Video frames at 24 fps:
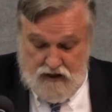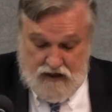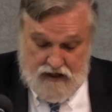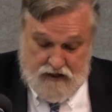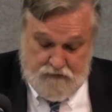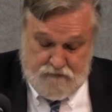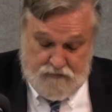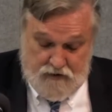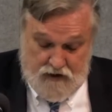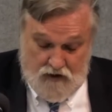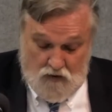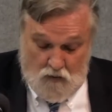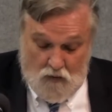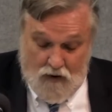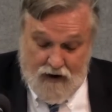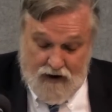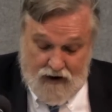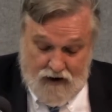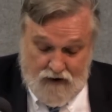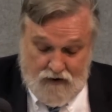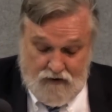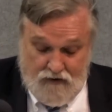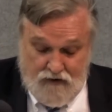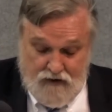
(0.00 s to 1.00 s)
and be
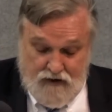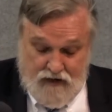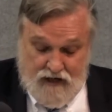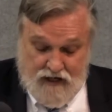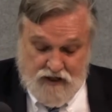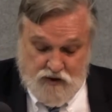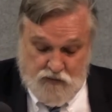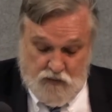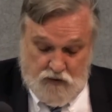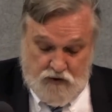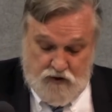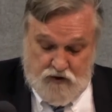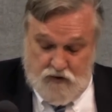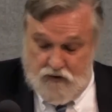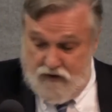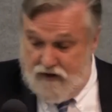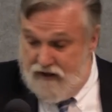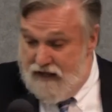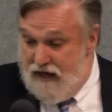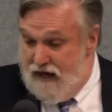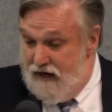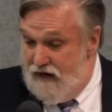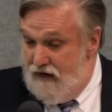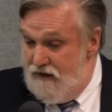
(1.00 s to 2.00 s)
aware as we're
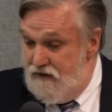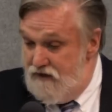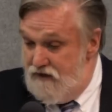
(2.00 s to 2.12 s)
doing that.